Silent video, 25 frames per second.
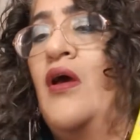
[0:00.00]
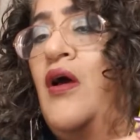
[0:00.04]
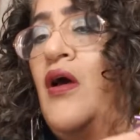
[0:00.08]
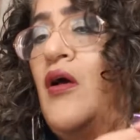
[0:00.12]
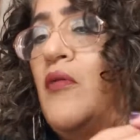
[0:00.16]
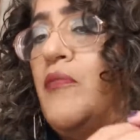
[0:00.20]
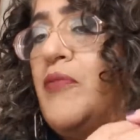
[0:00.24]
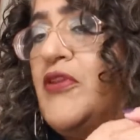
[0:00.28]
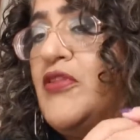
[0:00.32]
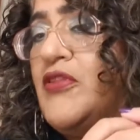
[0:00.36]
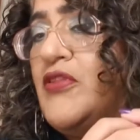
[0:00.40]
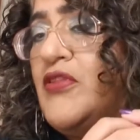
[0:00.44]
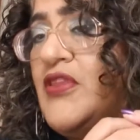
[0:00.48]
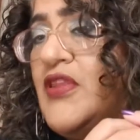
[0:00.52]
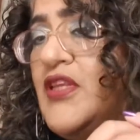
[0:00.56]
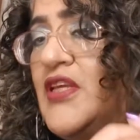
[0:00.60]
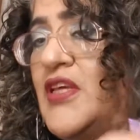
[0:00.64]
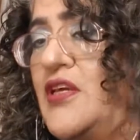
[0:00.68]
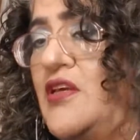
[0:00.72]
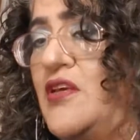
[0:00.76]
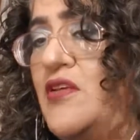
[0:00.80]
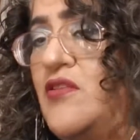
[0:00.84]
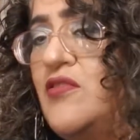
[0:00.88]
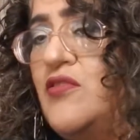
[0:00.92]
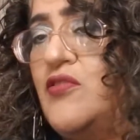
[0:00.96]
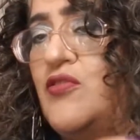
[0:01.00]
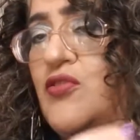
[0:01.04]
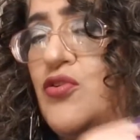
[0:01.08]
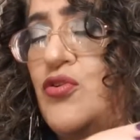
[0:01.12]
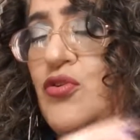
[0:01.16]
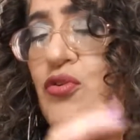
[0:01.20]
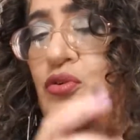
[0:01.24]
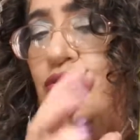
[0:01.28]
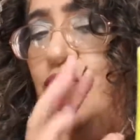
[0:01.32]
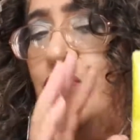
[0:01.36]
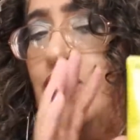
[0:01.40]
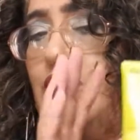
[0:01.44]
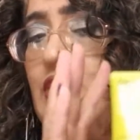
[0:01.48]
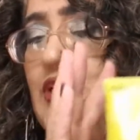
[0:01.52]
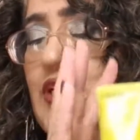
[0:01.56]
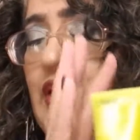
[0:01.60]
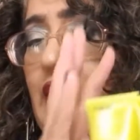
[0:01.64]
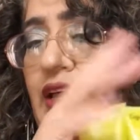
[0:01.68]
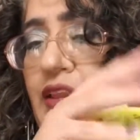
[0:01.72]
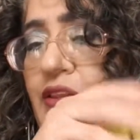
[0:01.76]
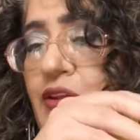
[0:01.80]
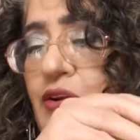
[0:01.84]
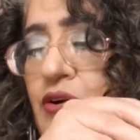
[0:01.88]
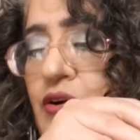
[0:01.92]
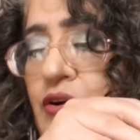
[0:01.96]
But these two
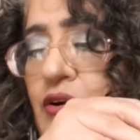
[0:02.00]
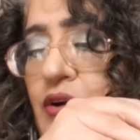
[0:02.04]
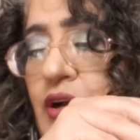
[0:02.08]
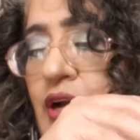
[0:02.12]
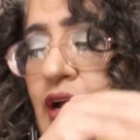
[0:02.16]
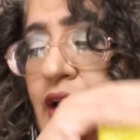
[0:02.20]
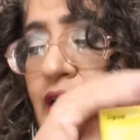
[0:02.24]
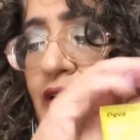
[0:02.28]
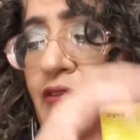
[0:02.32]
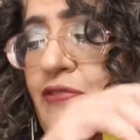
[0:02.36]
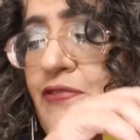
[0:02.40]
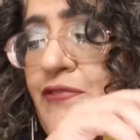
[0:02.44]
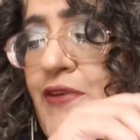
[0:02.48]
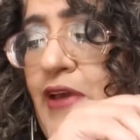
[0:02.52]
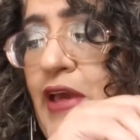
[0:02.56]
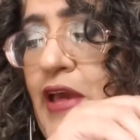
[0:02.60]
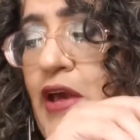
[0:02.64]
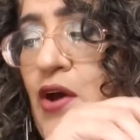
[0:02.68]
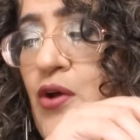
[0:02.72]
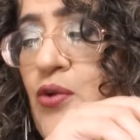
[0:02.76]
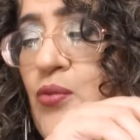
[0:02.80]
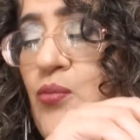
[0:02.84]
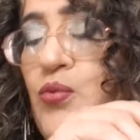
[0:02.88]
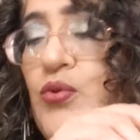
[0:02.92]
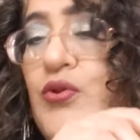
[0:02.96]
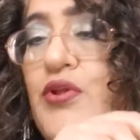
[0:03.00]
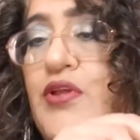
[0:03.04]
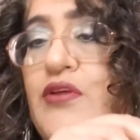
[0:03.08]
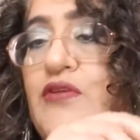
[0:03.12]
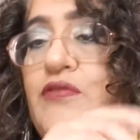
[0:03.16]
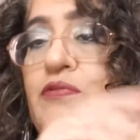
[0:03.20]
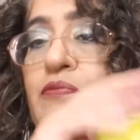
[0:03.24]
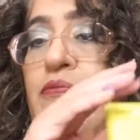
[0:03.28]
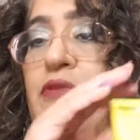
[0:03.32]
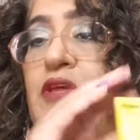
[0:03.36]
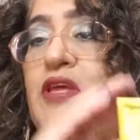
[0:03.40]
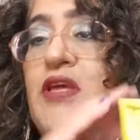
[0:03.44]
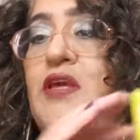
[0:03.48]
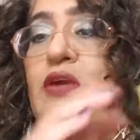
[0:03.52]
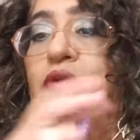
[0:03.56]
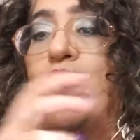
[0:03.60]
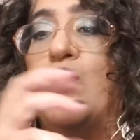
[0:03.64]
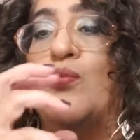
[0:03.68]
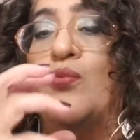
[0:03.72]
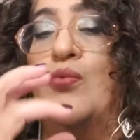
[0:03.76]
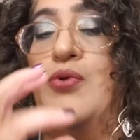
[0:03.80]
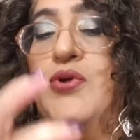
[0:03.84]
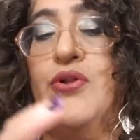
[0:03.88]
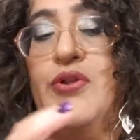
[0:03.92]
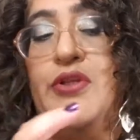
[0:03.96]
together, I have found, will give me
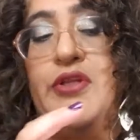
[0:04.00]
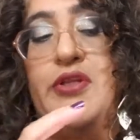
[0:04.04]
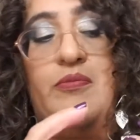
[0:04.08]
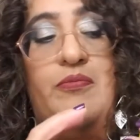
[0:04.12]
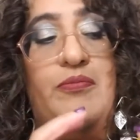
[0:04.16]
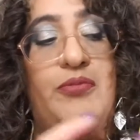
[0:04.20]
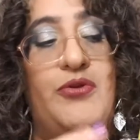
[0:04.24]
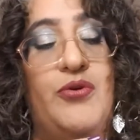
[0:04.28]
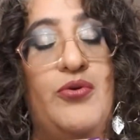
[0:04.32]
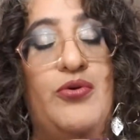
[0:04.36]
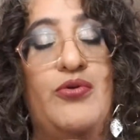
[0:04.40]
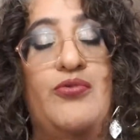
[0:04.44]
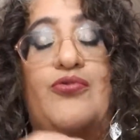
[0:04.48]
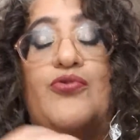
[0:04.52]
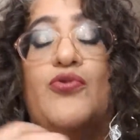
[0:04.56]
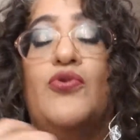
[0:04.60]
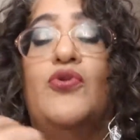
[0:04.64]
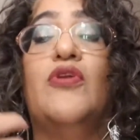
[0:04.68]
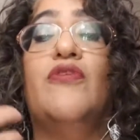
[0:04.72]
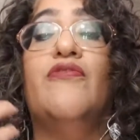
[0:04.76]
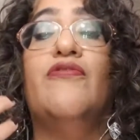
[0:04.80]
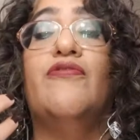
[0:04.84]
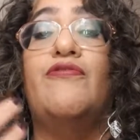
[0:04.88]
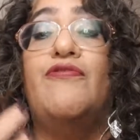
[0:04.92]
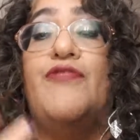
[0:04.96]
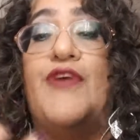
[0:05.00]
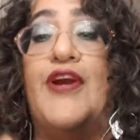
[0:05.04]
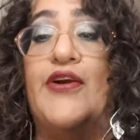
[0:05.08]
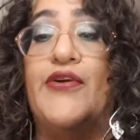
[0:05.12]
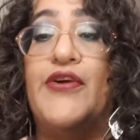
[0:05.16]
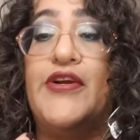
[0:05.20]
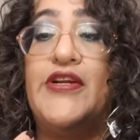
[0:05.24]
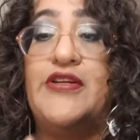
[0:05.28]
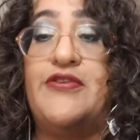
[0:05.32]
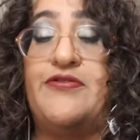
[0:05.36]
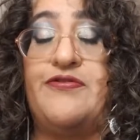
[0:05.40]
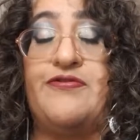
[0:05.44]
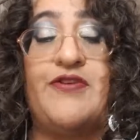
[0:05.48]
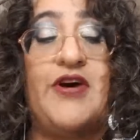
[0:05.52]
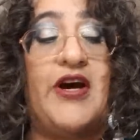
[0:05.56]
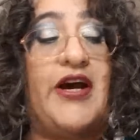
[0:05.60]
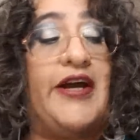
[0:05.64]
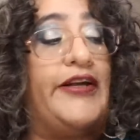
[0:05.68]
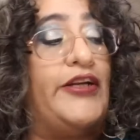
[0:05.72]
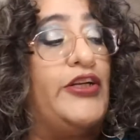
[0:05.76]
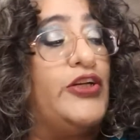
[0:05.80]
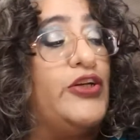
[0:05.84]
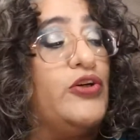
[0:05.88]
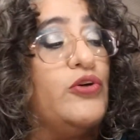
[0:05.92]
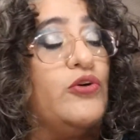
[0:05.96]
really beautiful, very
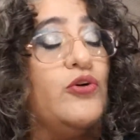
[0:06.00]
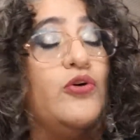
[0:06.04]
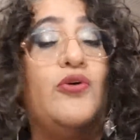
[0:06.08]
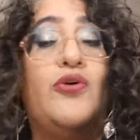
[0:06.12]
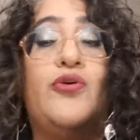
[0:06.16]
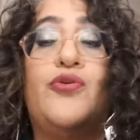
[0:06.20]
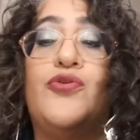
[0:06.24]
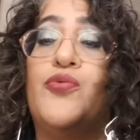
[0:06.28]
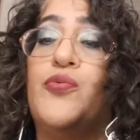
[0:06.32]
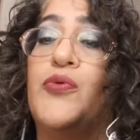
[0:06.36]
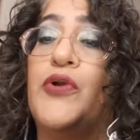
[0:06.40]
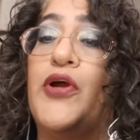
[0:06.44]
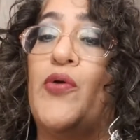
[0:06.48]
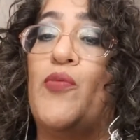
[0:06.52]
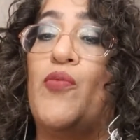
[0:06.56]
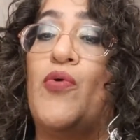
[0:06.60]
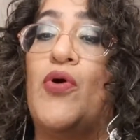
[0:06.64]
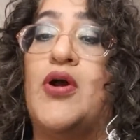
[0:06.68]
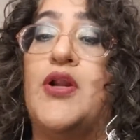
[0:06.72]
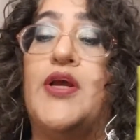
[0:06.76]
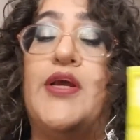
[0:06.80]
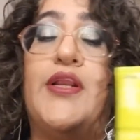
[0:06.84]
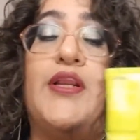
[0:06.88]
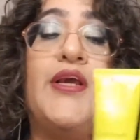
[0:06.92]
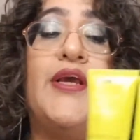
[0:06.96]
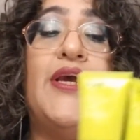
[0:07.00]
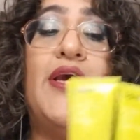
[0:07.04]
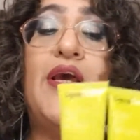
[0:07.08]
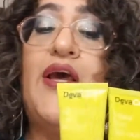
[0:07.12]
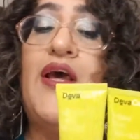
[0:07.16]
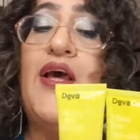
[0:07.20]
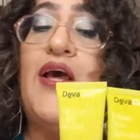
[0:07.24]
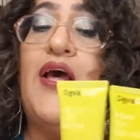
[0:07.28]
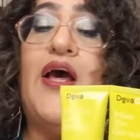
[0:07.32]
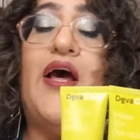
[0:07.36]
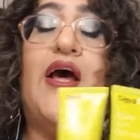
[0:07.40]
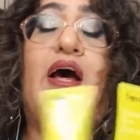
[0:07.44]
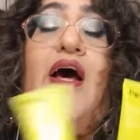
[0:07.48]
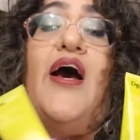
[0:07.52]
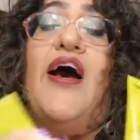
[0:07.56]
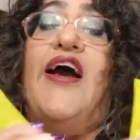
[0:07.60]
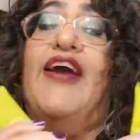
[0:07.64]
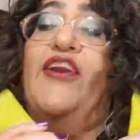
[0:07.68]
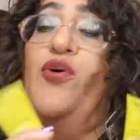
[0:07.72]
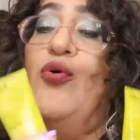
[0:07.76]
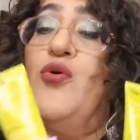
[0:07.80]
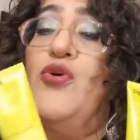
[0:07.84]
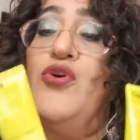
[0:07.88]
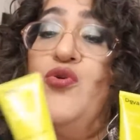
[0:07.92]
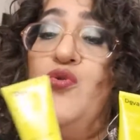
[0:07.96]
defined curls when I want it. I
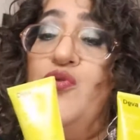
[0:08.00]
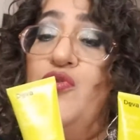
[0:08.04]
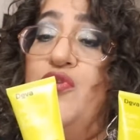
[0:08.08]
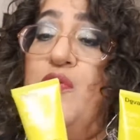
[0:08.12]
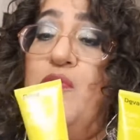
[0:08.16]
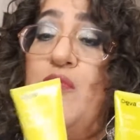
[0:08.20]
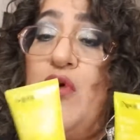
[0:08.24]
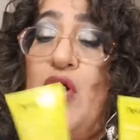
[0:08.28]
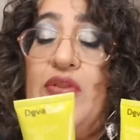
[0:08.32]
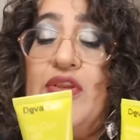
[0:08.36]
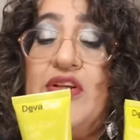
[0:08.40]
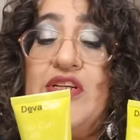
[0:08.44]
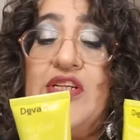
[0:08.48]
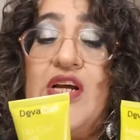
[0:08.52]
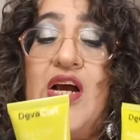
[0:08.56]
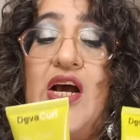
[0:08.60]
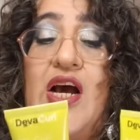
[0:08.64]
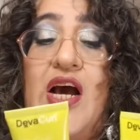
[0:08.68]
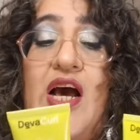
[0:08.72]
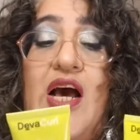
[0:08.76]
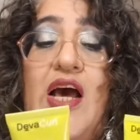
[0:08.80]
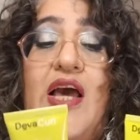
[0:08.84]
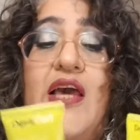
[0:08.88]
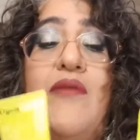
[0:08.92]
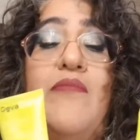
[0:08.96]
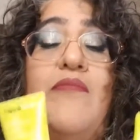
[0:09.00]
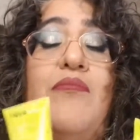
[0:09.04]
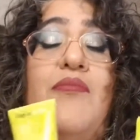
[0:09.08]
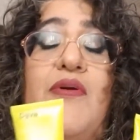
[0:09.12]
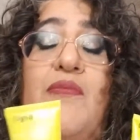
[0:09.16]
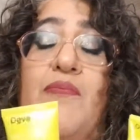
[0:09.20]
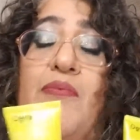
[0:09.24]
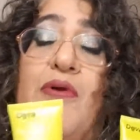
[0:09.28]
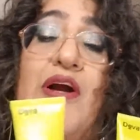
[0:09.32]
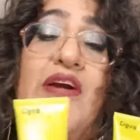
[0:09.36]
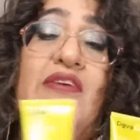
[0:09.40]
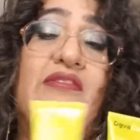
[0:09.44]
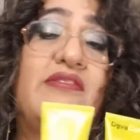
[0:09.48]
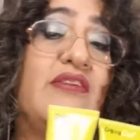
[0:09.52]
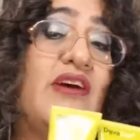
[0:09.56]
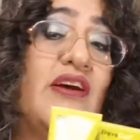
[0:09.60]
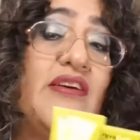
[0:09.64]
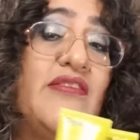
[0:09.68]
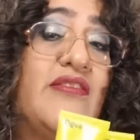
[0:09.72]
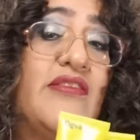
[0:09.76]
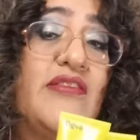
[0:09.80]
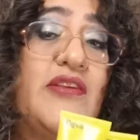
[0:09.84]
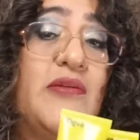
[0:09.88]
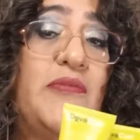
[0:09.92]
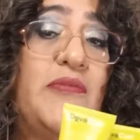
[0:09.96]
don't use them all the time, precisely